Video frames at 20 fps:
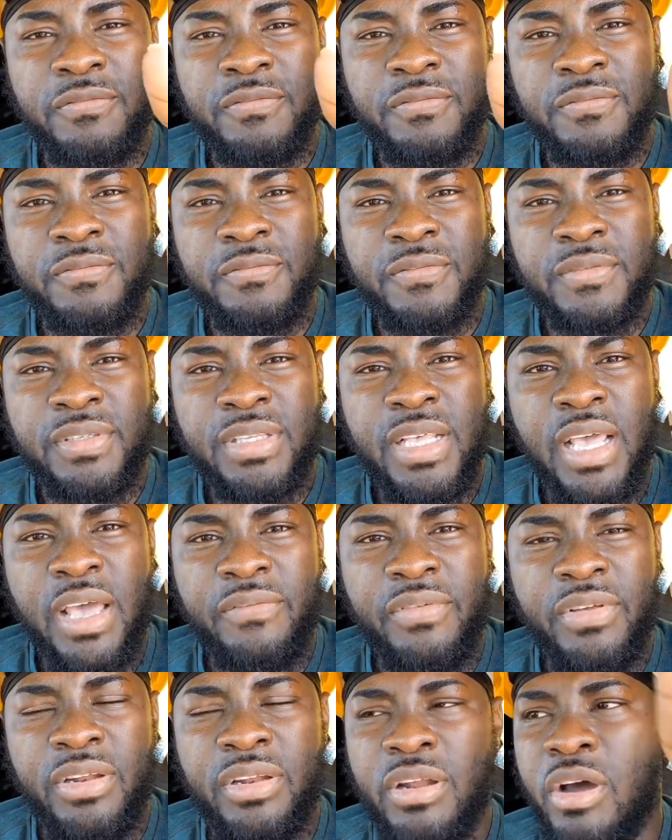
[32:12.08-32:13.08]

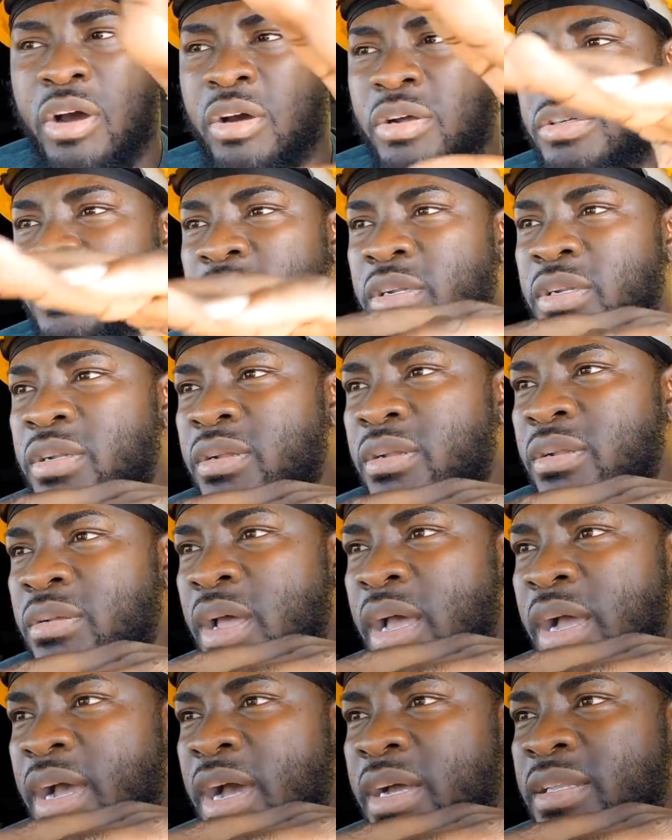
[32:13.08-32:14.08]
700,
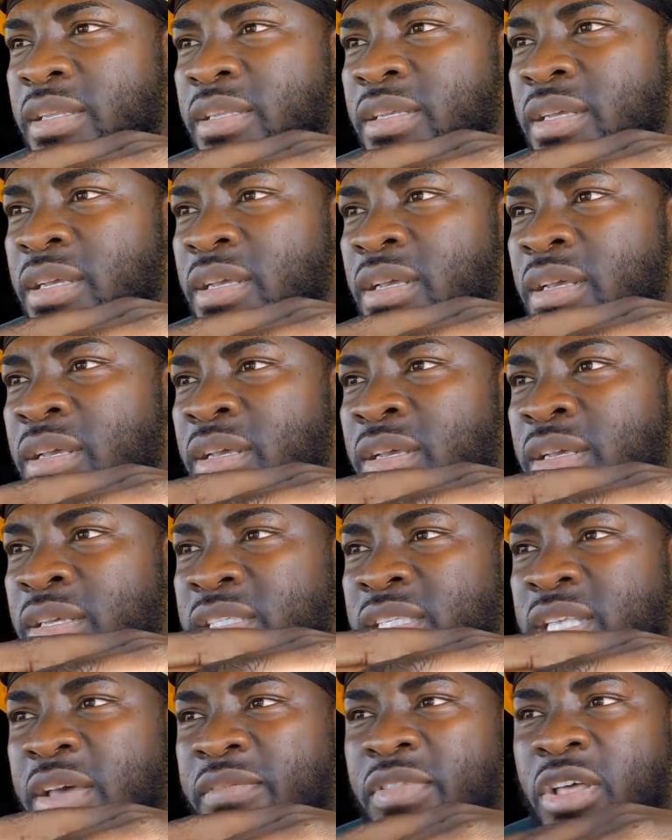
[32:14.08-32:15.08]
I got
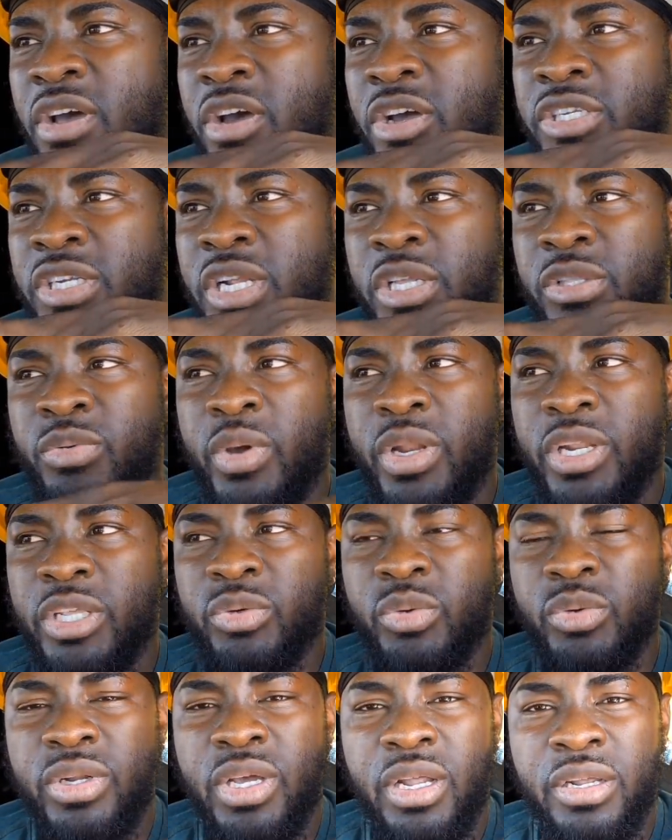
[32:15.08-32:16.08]

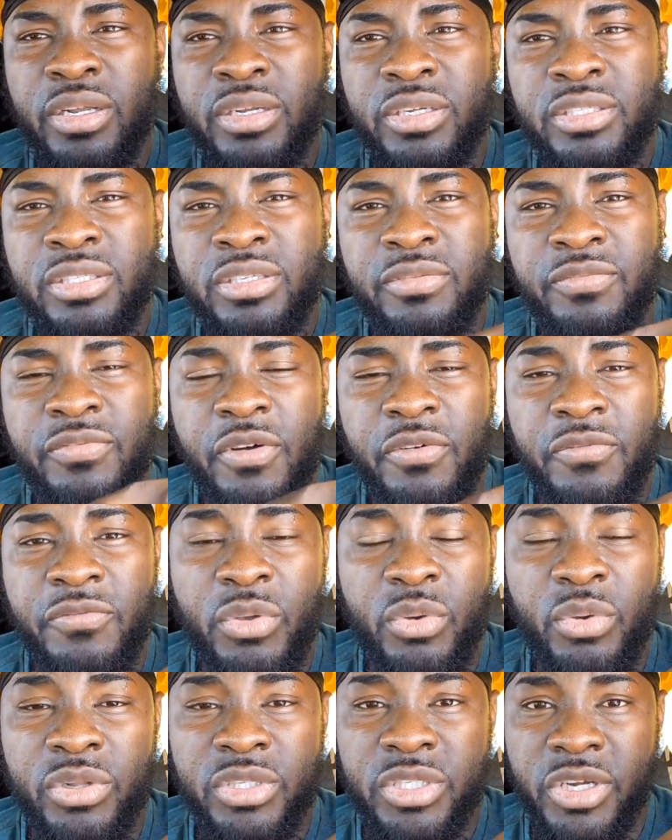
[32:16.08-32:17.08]
$722 for
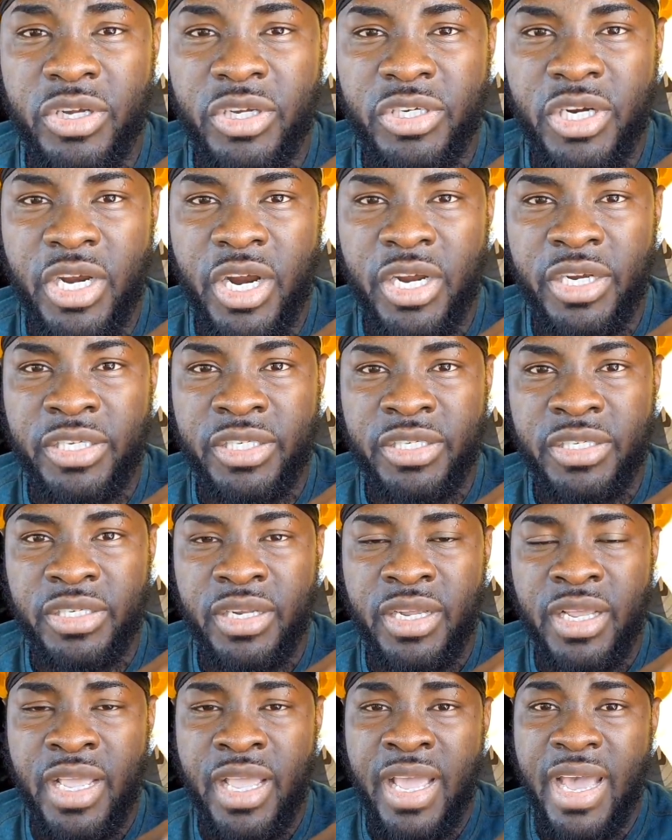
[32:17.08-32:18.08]
fuel surcharge
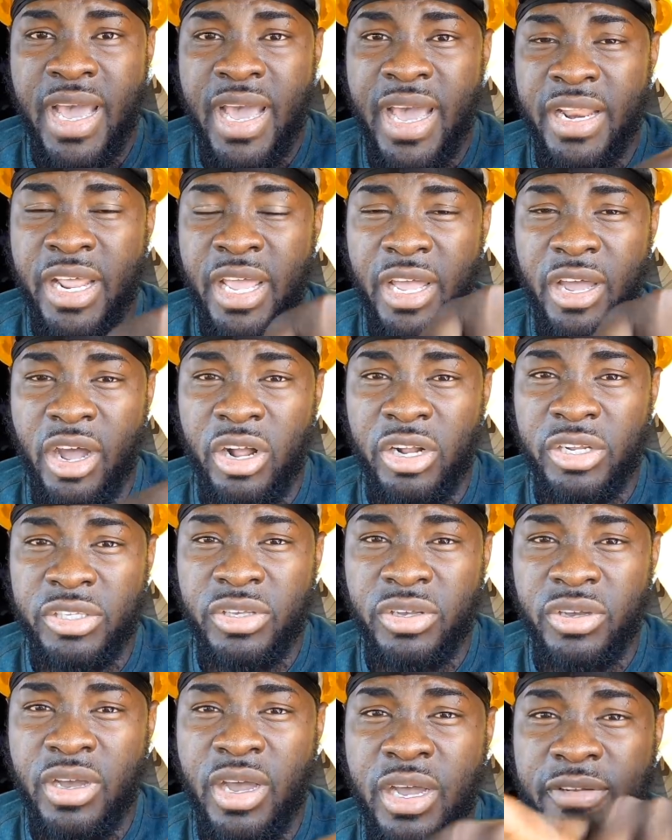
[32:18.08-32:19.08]
and I
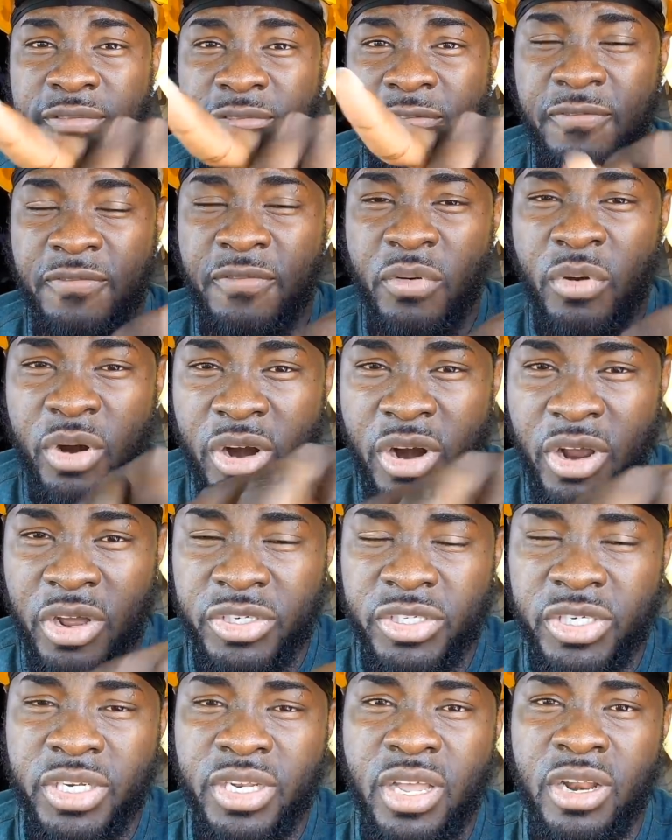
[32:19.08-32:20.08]
also got
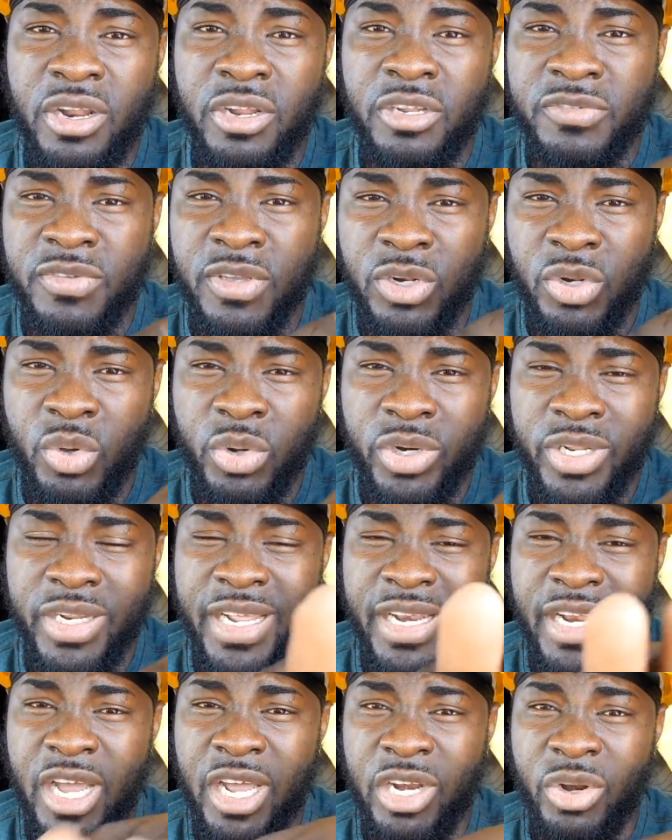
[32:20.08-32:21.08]
$400 for loading
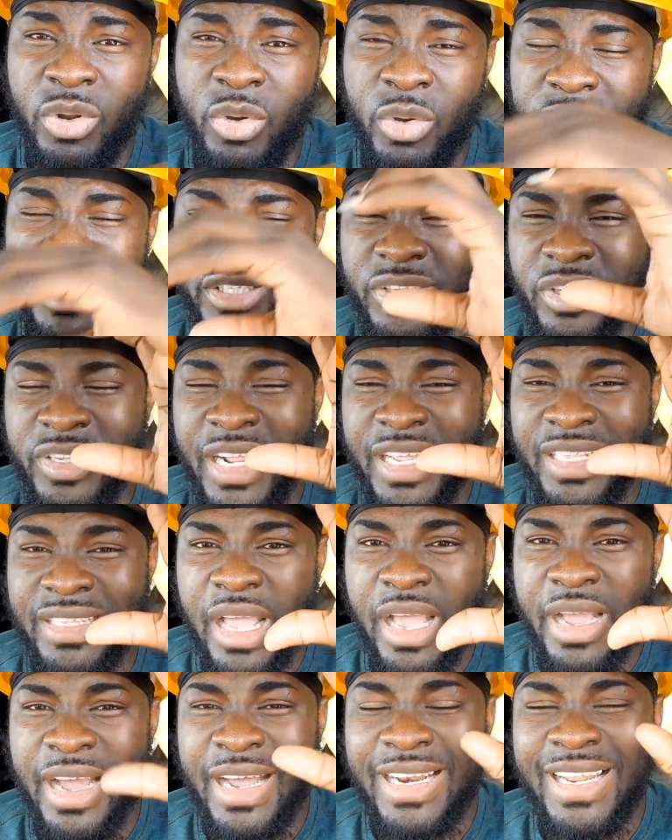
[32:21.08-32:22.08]
and unloading so that
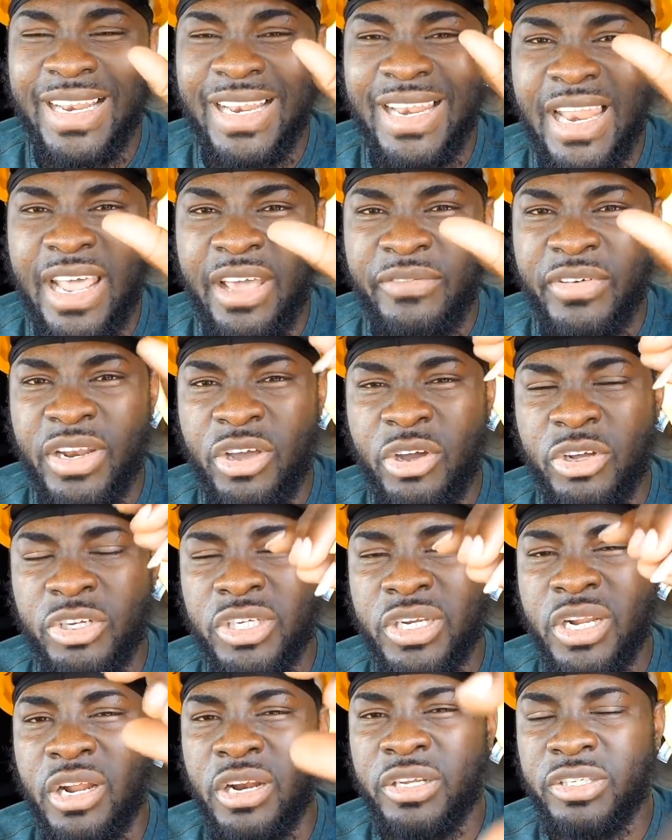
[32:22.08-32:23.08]
I got
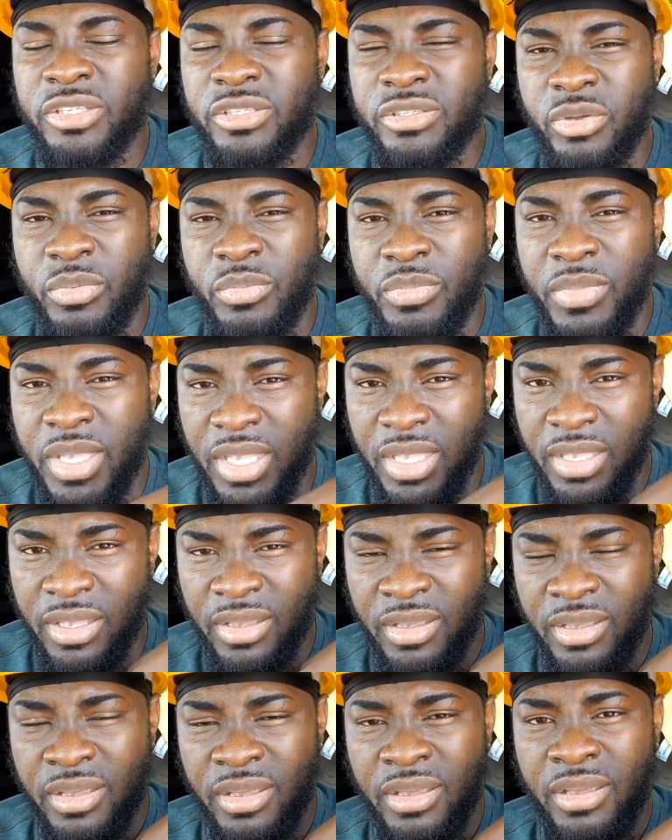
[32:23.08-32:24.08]
$1100 to me
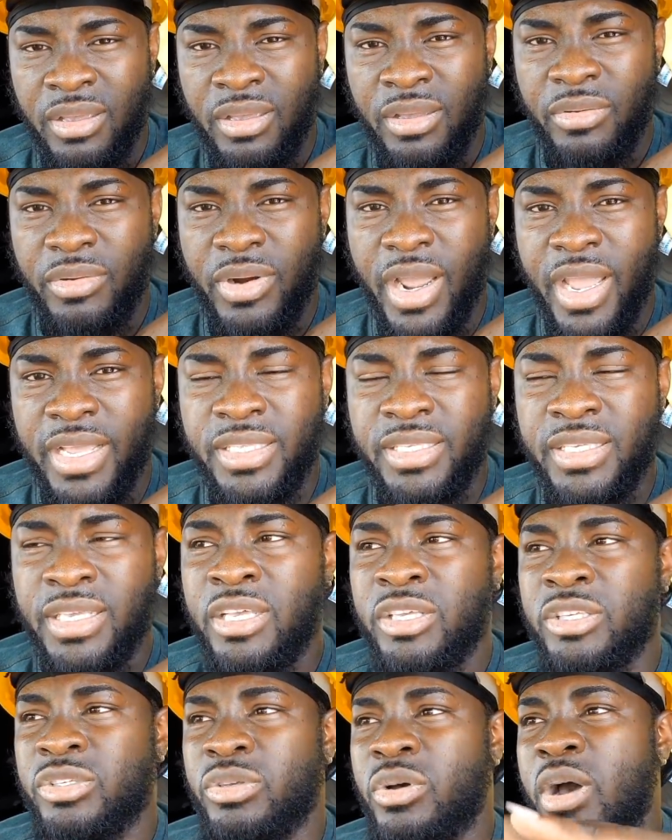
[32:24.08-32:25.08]
right
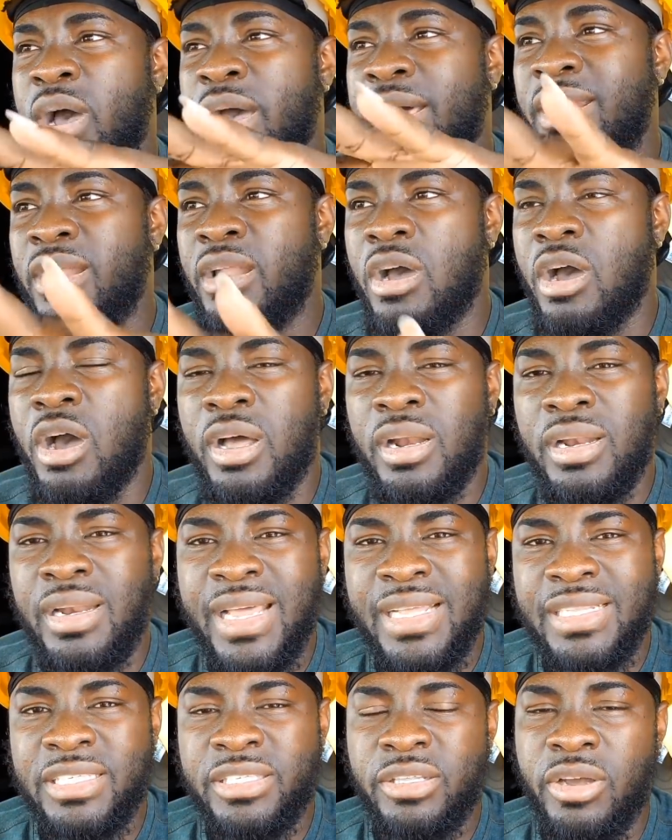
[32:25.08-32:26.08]
so all, all
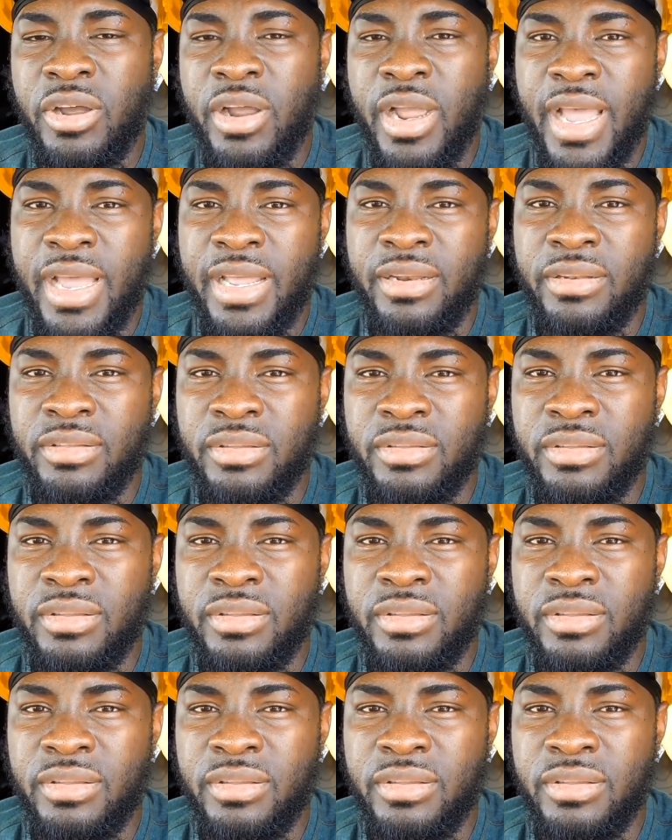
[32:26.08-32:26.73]
Landstar had